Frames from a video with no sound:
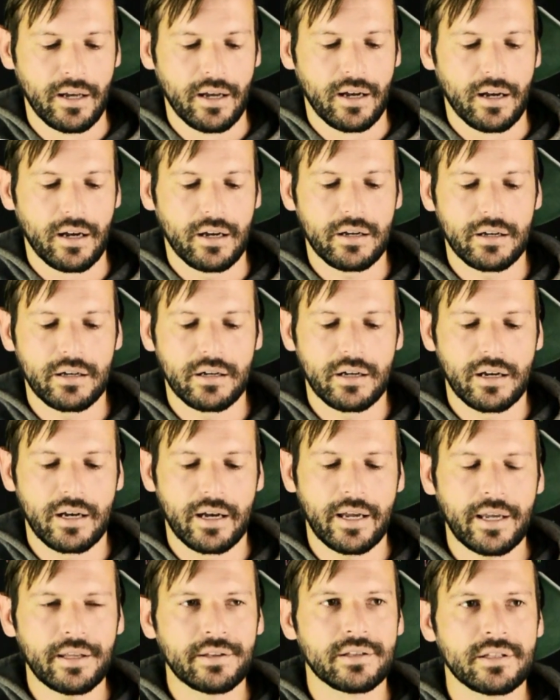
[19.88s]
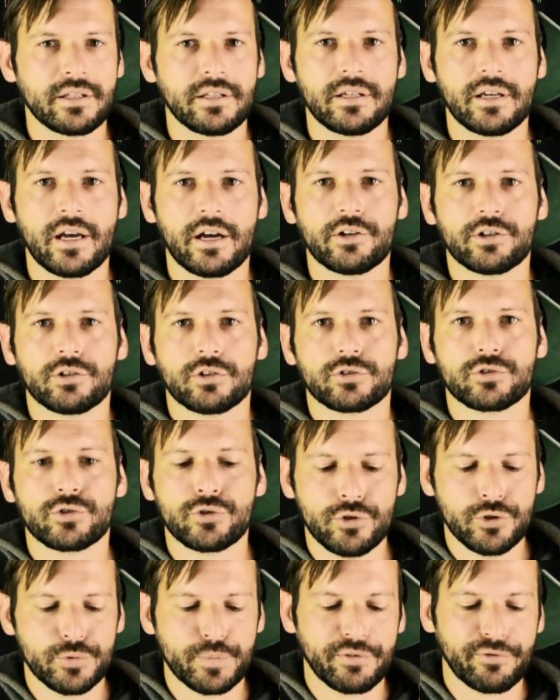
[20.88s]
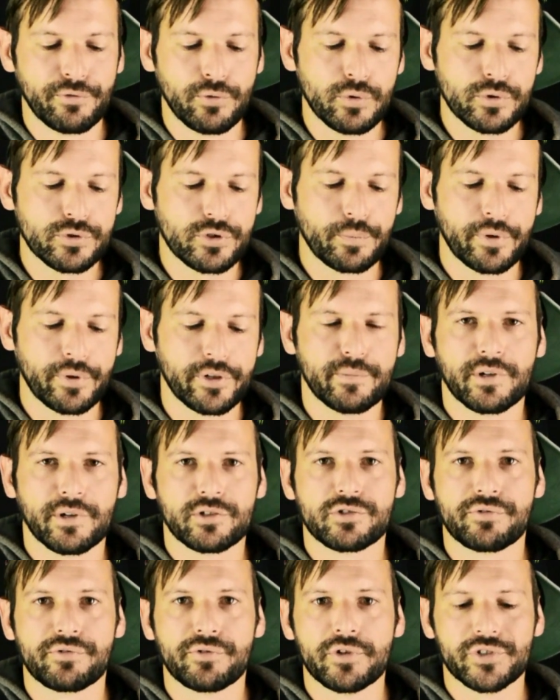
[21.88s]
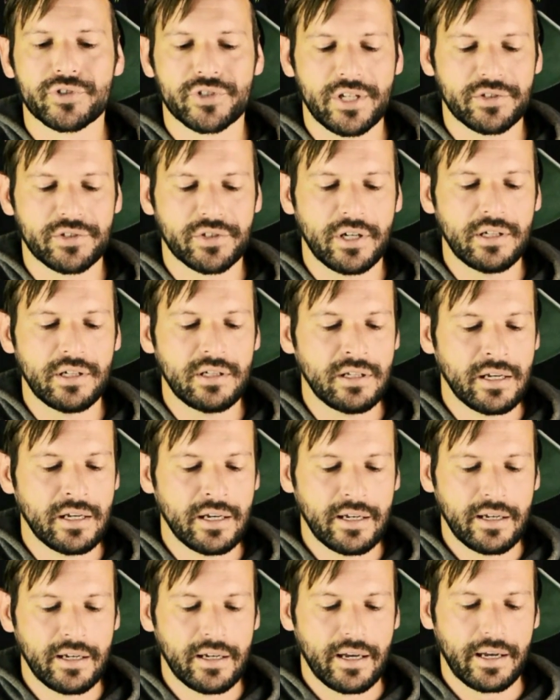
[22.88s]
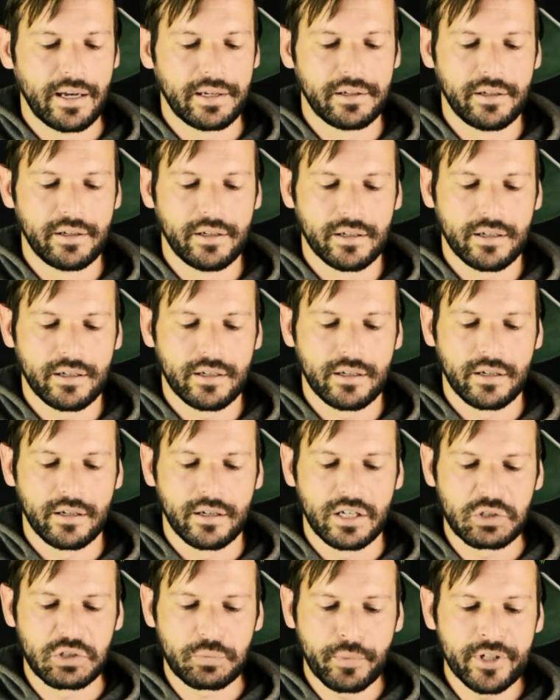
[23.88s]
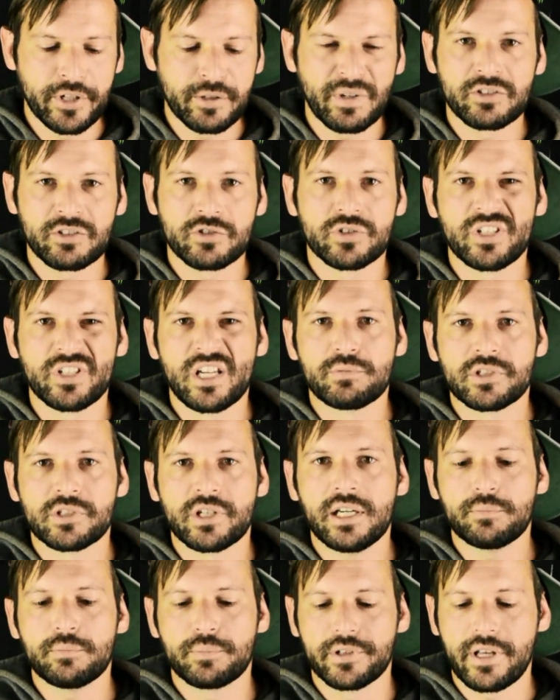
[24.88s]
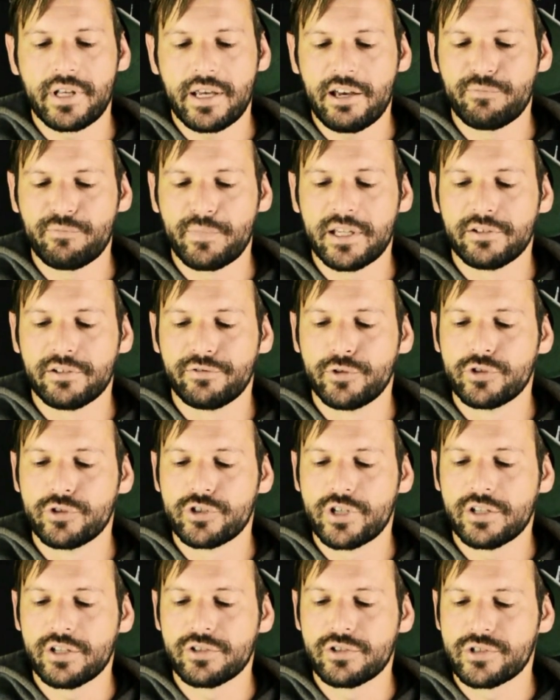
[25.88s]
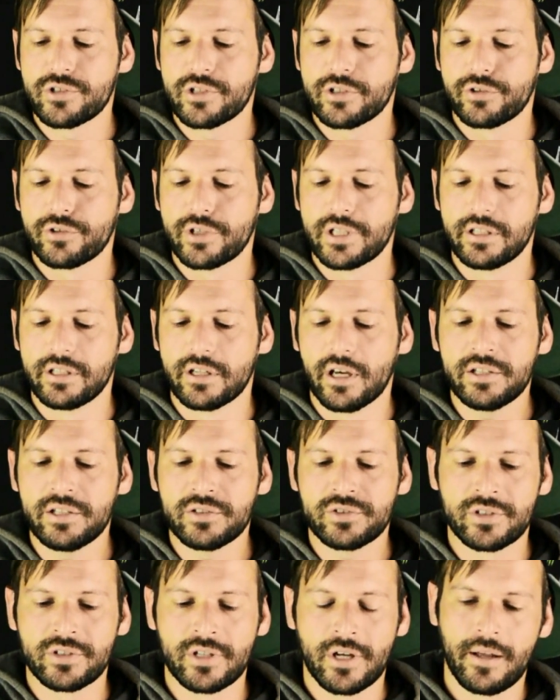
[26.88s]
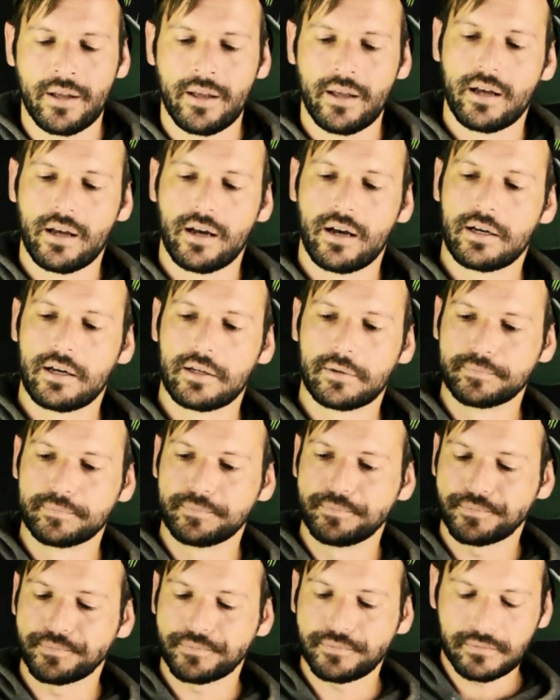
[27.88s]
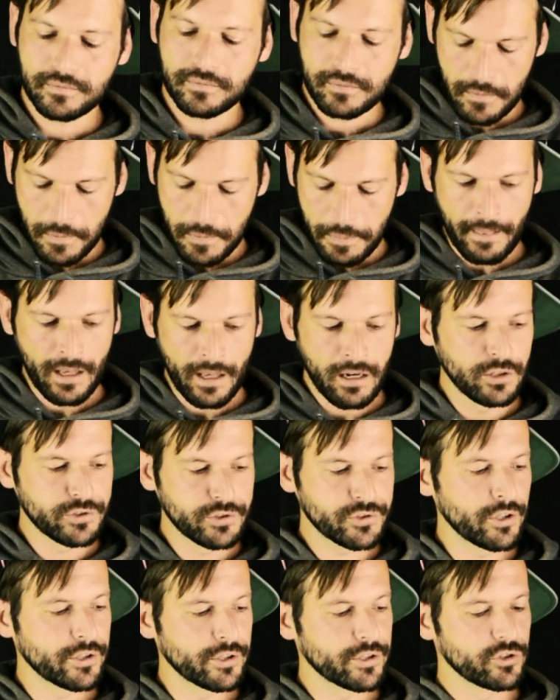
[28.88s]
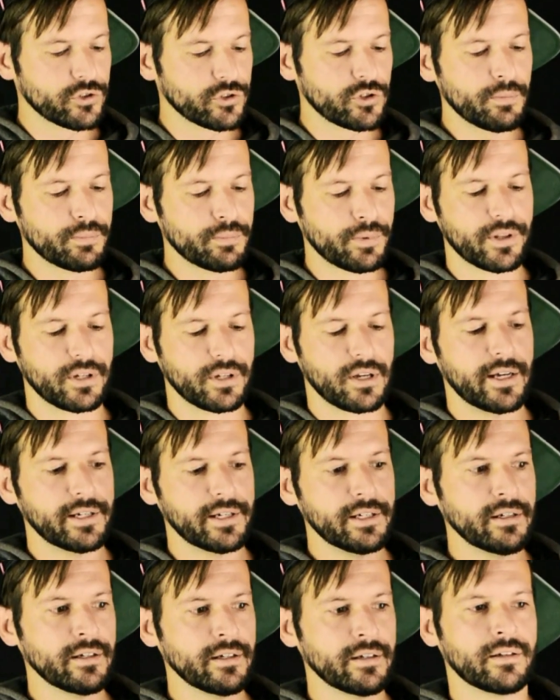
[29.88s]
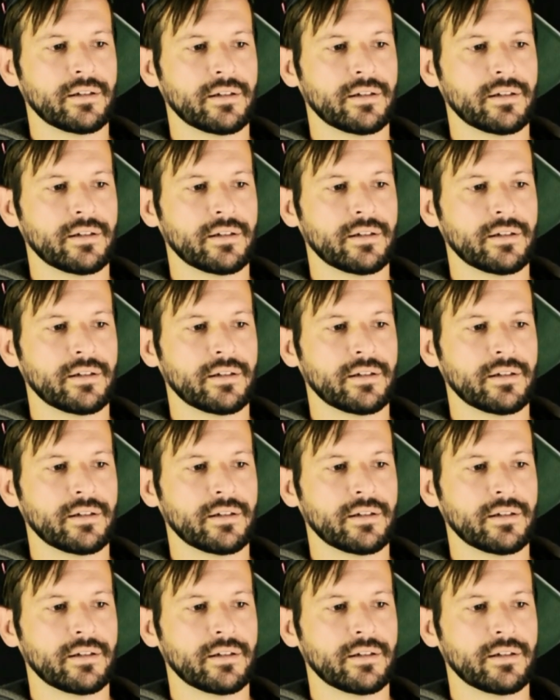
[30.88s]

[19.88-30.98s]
I had the Aragon 2s before, so pretty much the first SL, and it's pretty much the same skate, but they have made a few changes that are really nice. I'll start at the top with the liner.